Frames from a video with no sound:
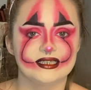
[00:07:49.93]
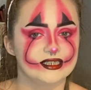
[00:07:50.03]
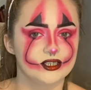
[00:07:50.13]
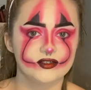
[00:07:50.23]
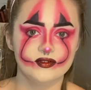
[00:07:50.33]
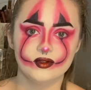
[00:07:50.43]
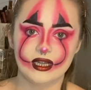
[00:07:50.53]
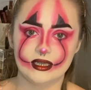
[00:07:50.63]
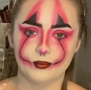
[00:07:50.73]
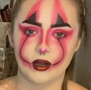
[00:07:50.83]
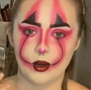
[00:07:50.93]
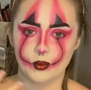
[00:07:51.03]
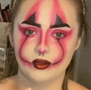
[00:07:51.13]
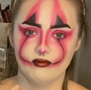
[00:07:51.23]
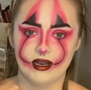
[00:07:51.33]
I just feel like the brown with
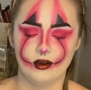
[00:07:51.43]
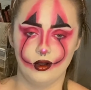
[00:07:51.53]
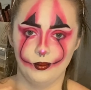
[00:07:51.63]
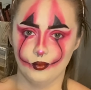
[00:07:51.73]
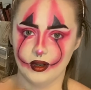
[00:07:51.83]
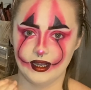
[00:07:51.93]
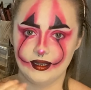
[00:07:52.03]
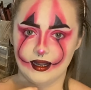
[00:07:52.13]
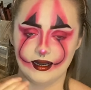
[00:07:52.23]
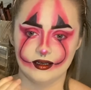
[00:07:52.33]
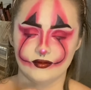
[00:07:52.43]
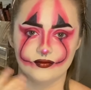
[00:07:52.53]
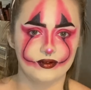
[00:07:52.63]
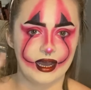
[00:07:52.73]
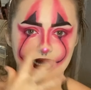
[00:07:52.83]
the red ombre kind of
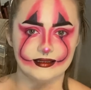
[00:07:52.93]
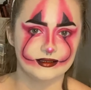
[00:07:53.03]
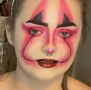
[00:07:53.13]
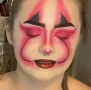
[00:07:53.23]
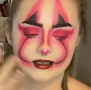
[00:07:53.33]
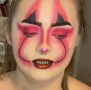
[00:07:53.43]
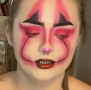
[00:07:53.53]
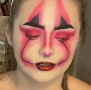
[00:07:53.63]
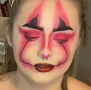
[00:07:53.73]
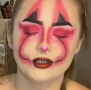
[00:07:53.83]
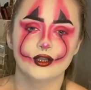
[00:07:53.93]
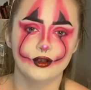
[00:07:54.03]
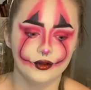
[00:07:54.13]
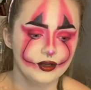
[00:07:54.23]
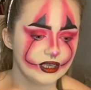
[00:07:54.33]
adds to the
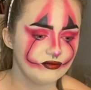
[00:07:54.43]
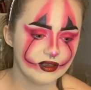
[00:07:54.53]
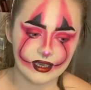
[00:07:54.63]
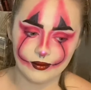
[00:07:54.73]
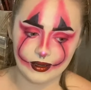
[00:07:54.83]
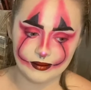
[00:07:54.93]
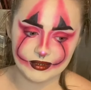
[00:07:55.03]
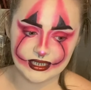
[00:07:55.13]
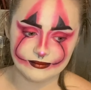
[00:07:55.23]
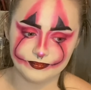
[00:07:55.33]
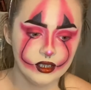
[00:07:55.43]
look, if you get what I mean.